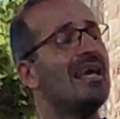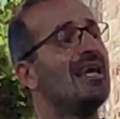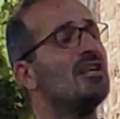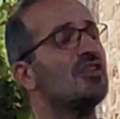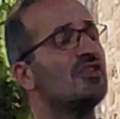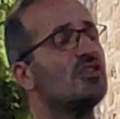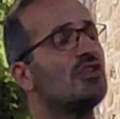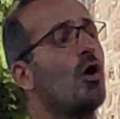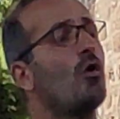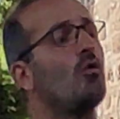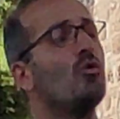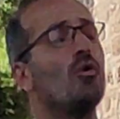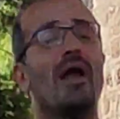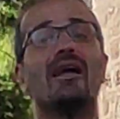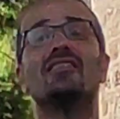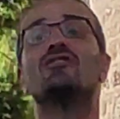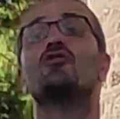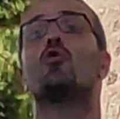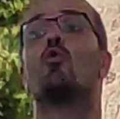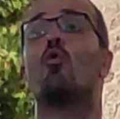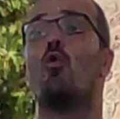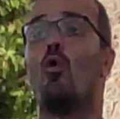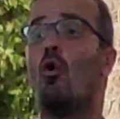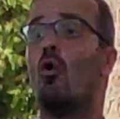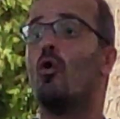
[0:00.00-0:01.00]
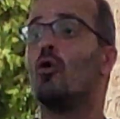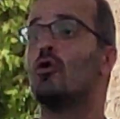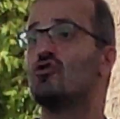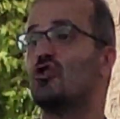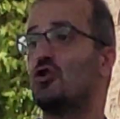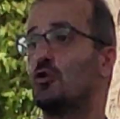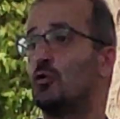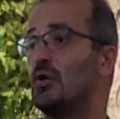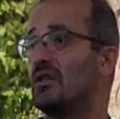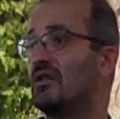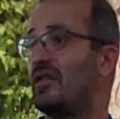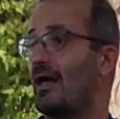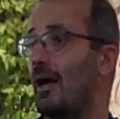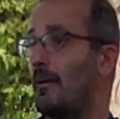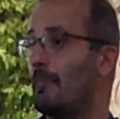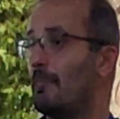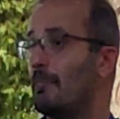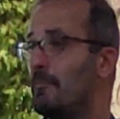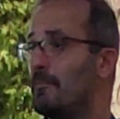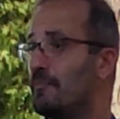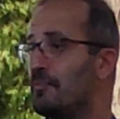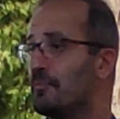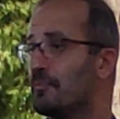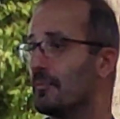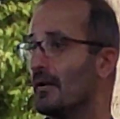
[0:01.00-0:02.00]
So we had wars with them
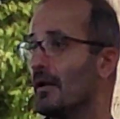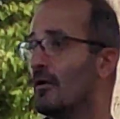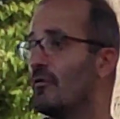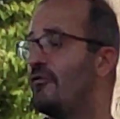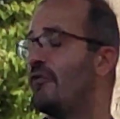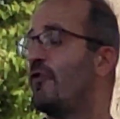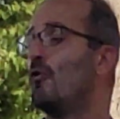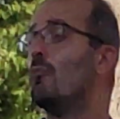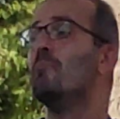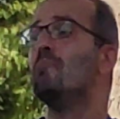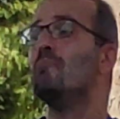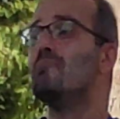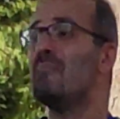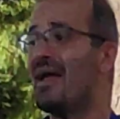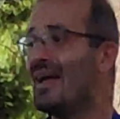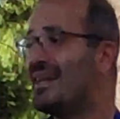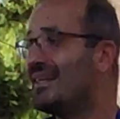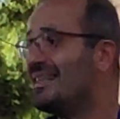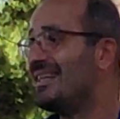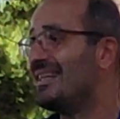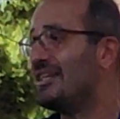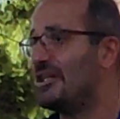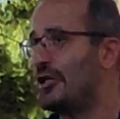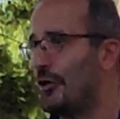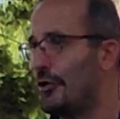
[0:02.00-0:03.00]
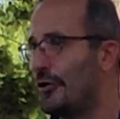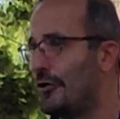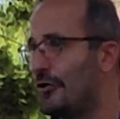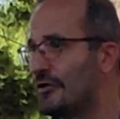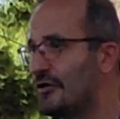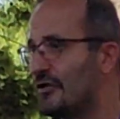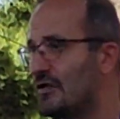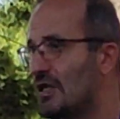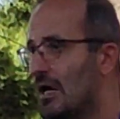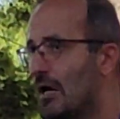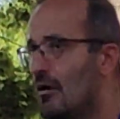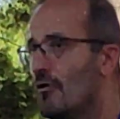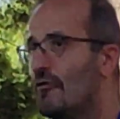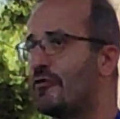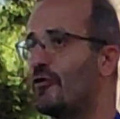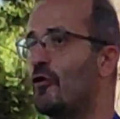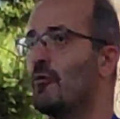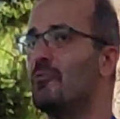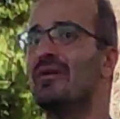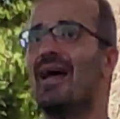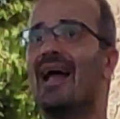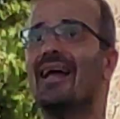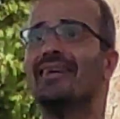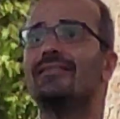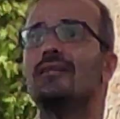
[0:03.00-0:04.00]
for many years,
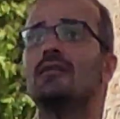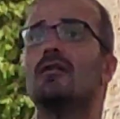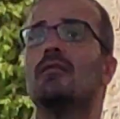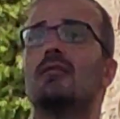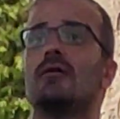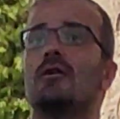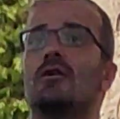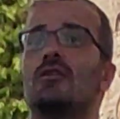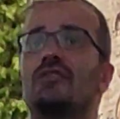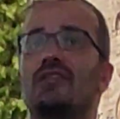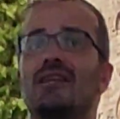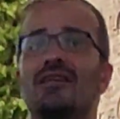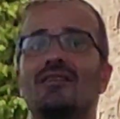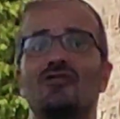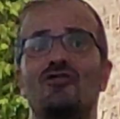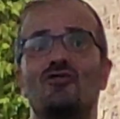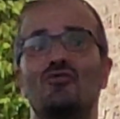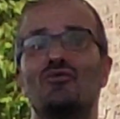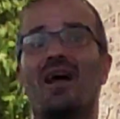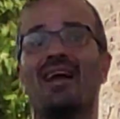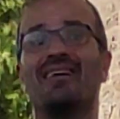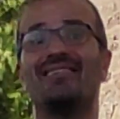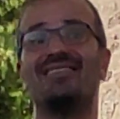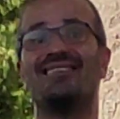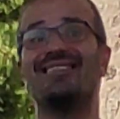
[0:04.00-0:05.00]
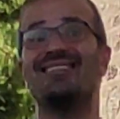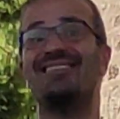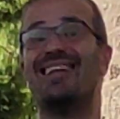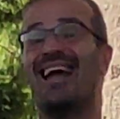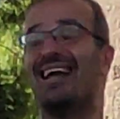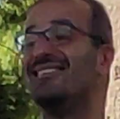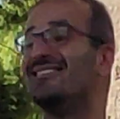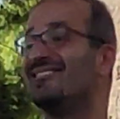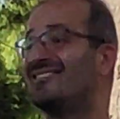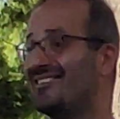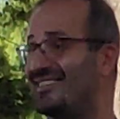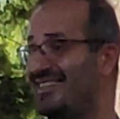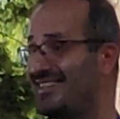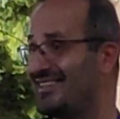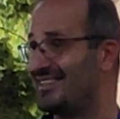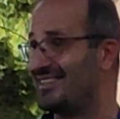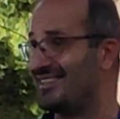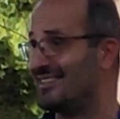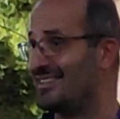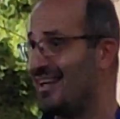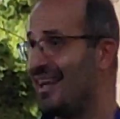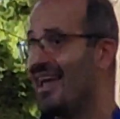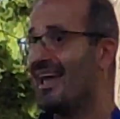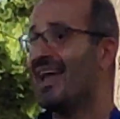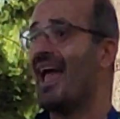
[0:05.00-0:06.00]
from 1913 to
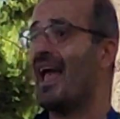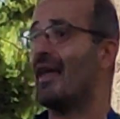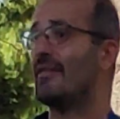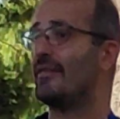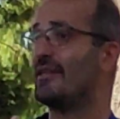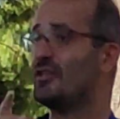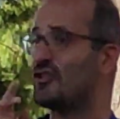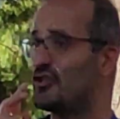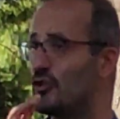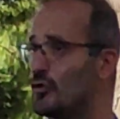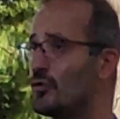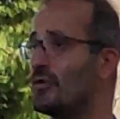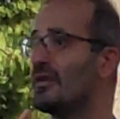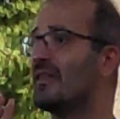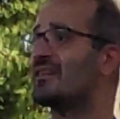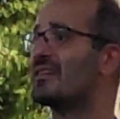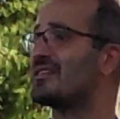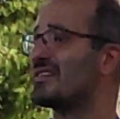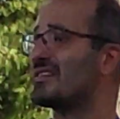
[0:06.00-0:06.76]
1919, and then during the